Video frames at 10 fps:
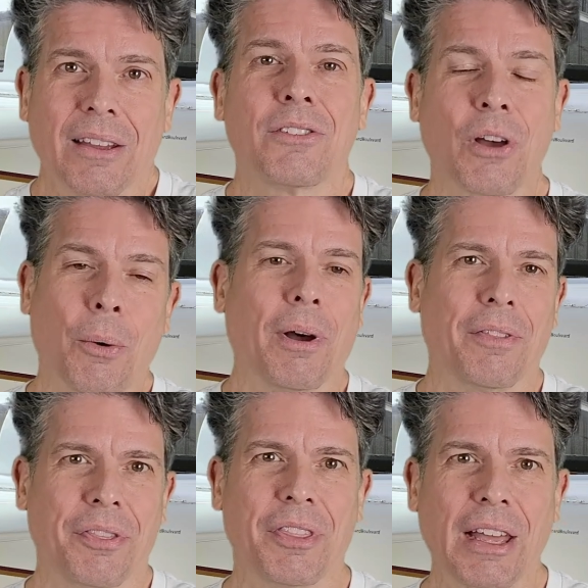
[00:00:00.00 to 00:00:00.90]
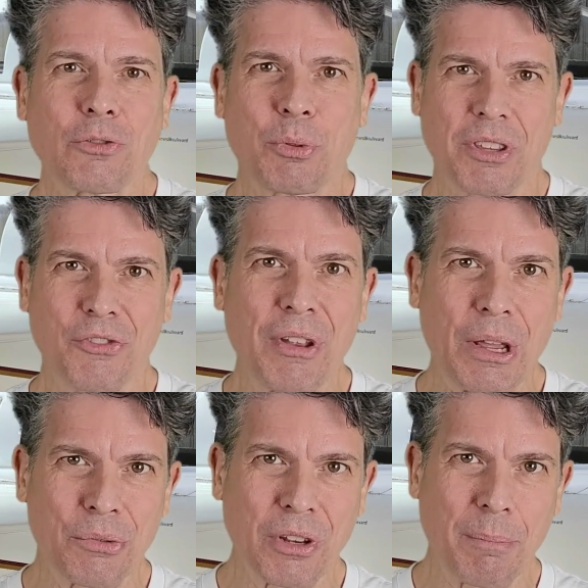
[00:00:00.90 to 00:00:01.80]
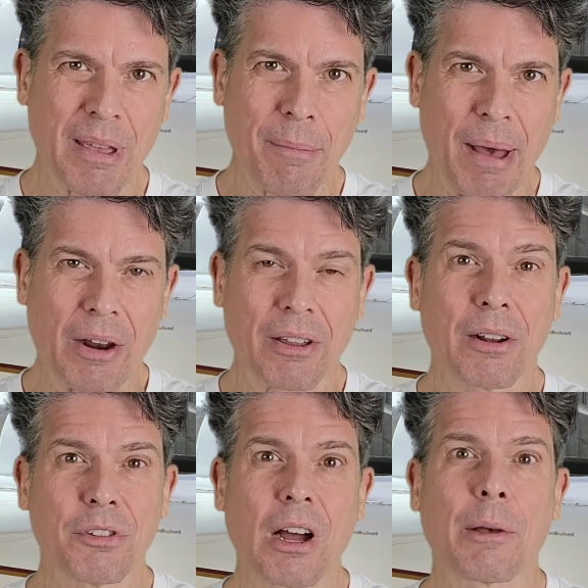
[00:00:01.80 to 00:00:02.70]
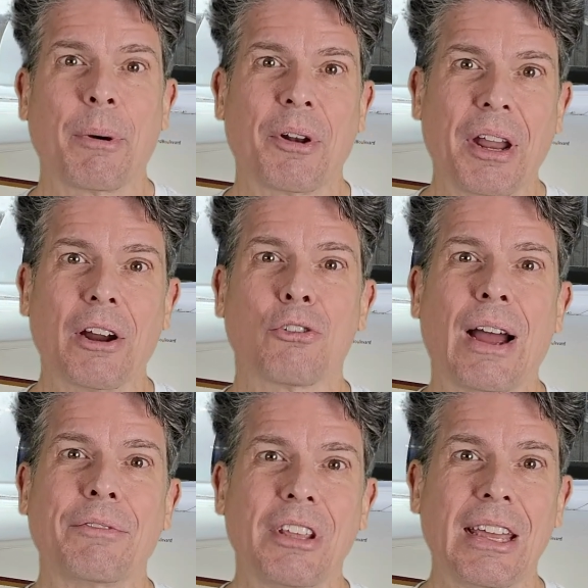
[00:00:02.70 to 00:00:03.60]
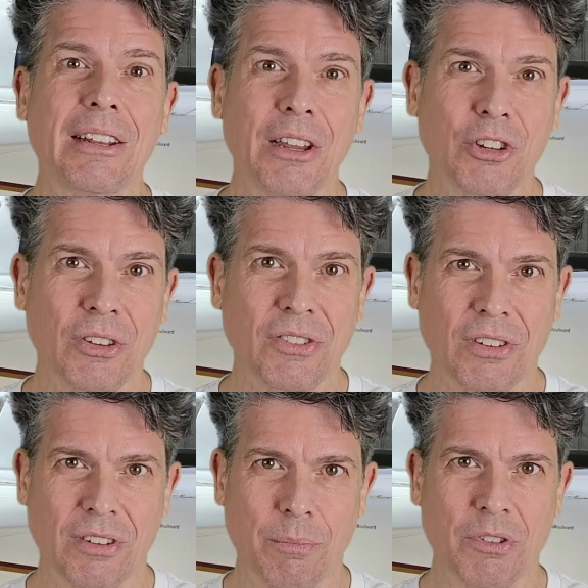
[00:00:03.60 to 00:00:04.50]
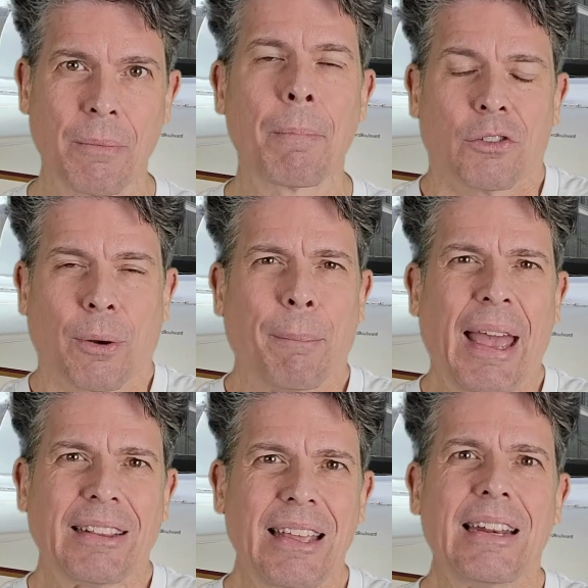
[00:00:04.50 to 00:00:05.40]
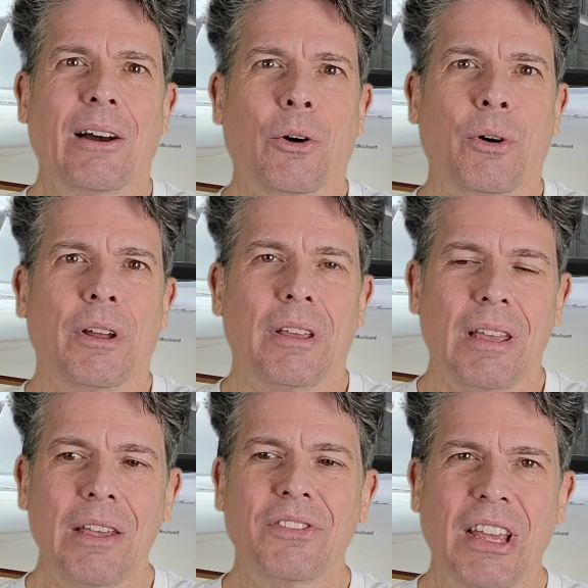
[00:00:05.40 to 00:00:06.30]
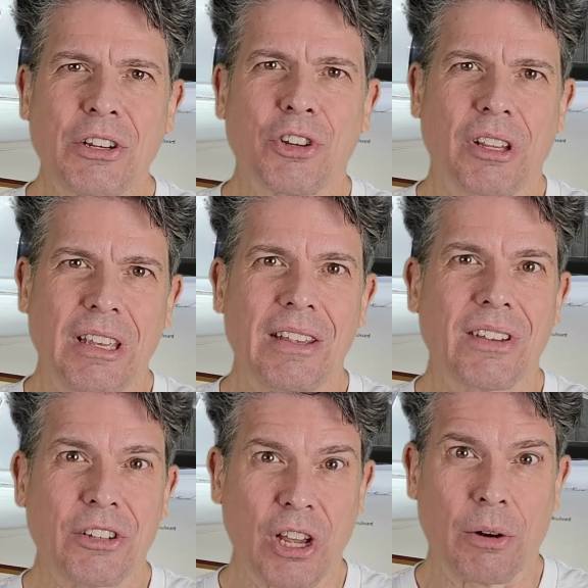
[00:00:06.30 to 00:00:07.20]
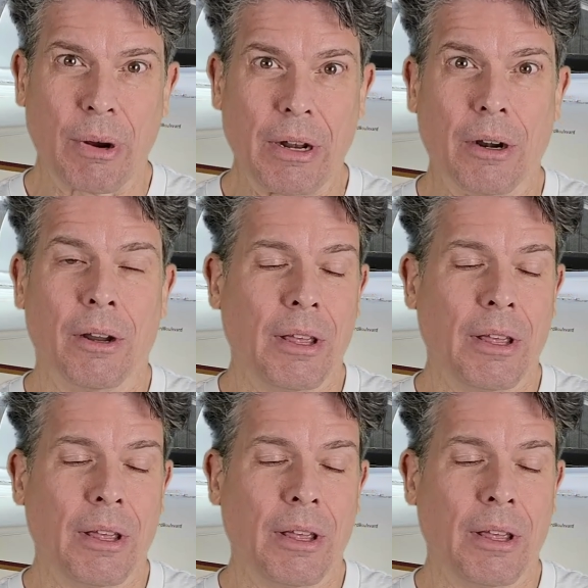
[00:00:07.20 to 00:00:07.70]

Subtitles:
So that's what this video is going to be about. I'm going to talk about aircraft ignition systems. So a Magneto essentially is a generator.